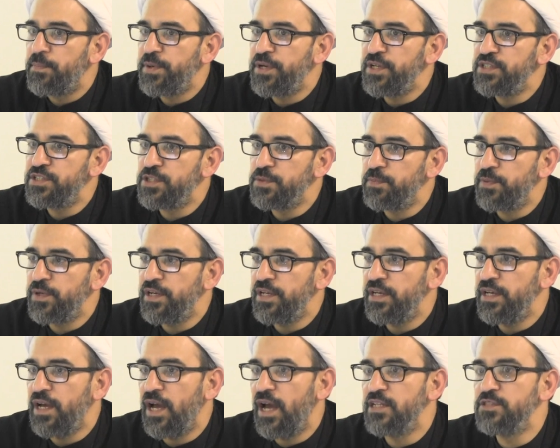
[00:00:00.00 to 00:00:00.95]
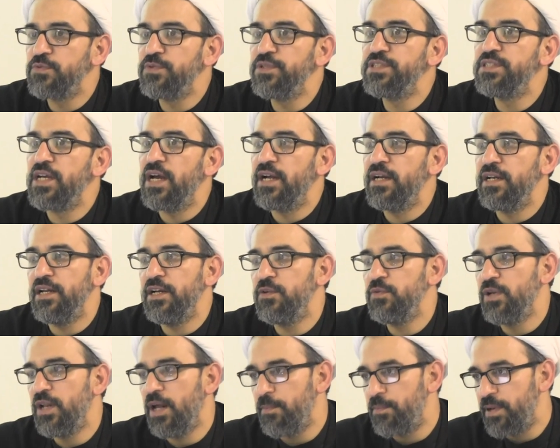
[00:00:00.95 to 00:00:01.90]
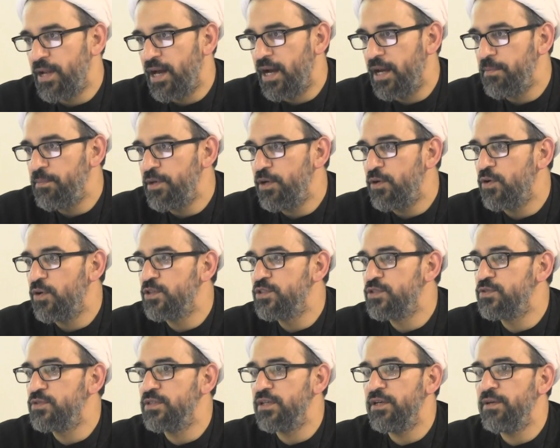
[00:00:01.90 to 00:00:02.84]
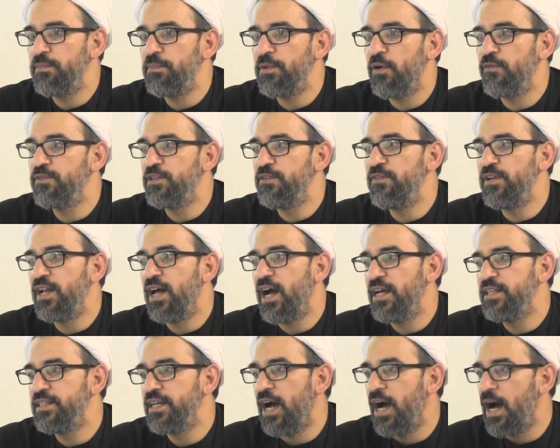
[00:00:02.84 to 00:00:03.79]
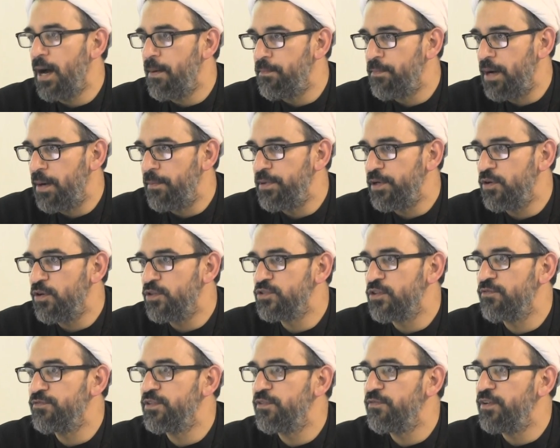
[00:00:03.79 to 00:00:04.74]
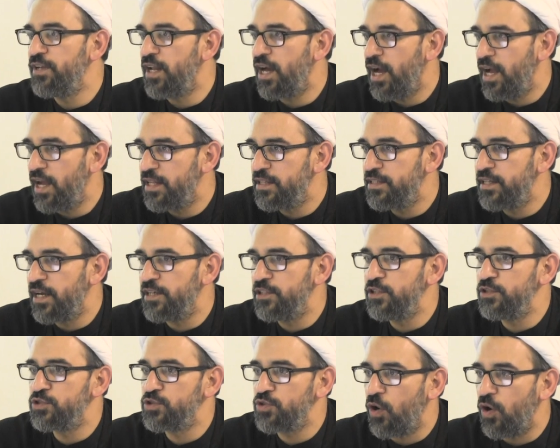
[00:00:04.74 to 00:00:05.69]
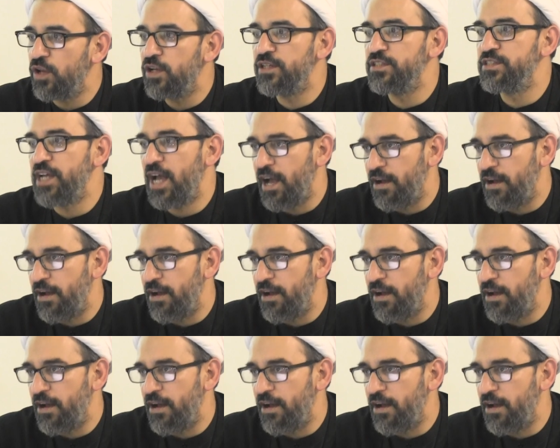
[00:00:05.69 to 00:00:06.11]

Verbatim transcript: Principally, as we said, it will apply because of the wilayat amma, because of the wilayat that the scholars